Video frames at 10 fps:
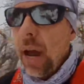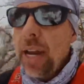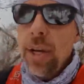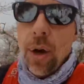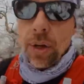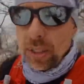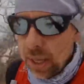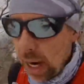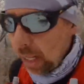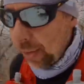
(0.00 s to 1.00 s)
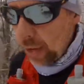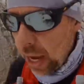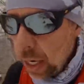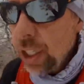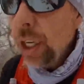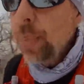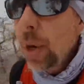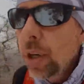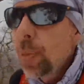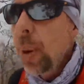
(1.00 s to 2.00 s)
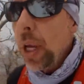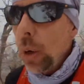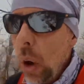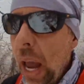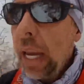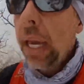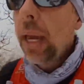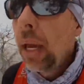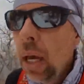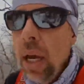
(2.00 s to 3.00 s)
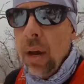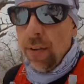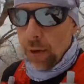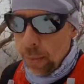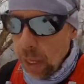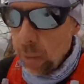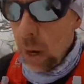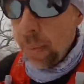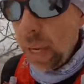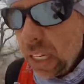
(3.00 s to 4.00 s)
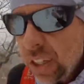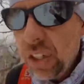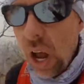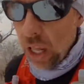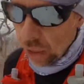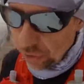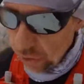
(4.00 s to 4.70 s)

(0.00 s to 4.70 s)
I notice that I get the energy boost pretty quick. For me, when I'm eating solid